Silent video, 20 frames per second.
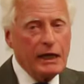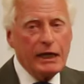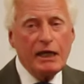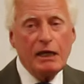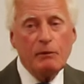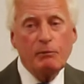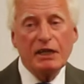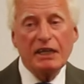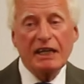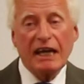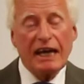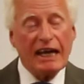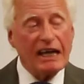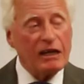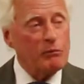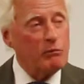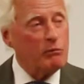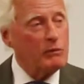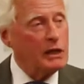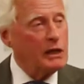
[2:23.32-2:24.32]
He
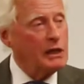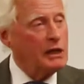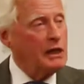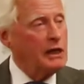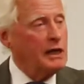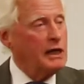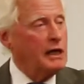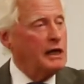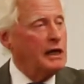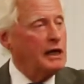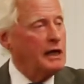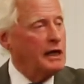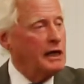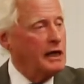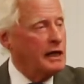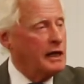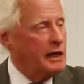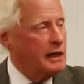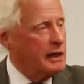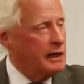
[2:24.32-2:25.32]
became
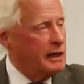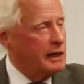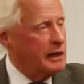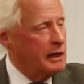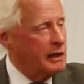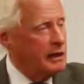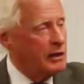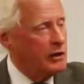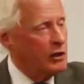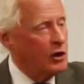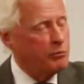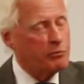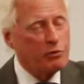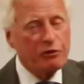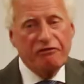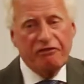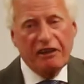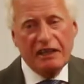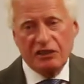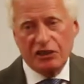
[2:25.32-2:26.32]
uh, a
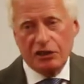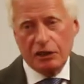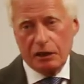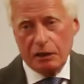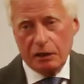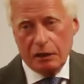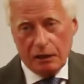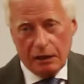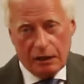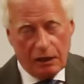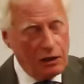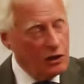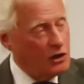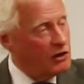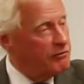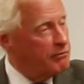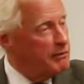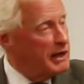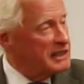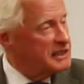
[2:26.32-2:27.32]
professor
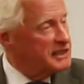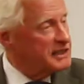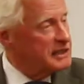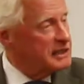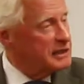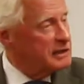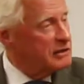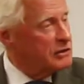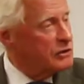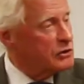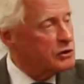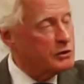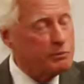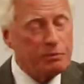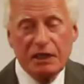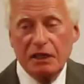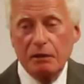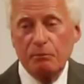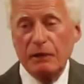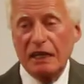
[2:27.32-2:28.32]
of medicine,
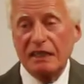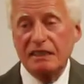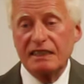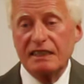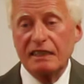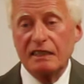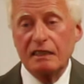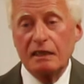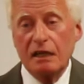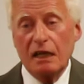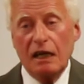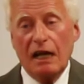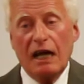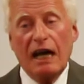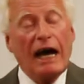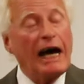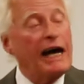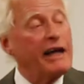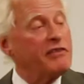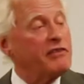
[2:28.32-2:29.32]
orthopedic medicine,
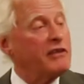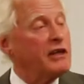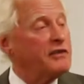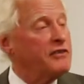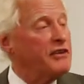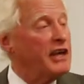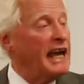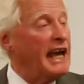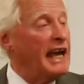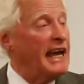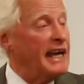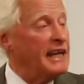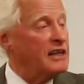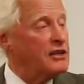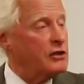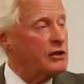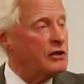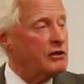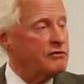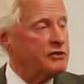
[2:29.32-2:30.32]
and the
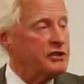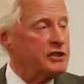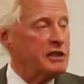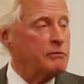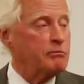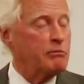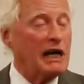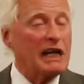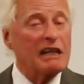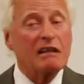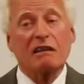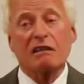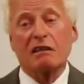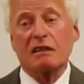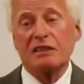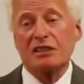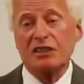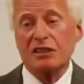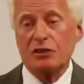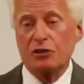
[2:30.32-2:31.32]
head of the
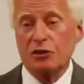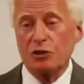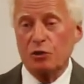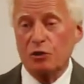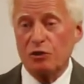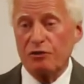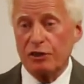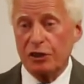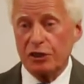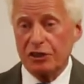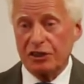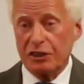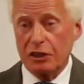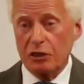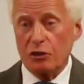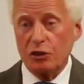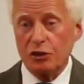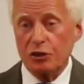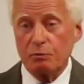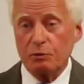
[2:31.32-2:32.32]
Balgrist University
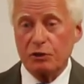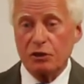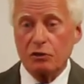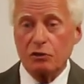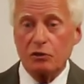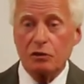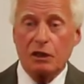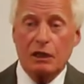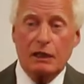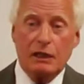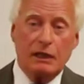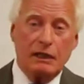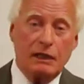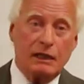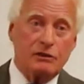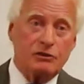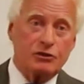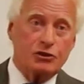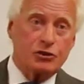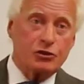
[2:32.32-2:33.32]
Hospital
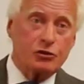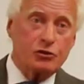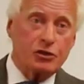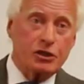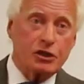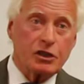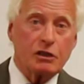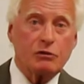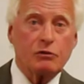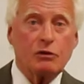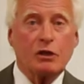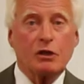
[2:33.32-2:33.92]
in Zurich,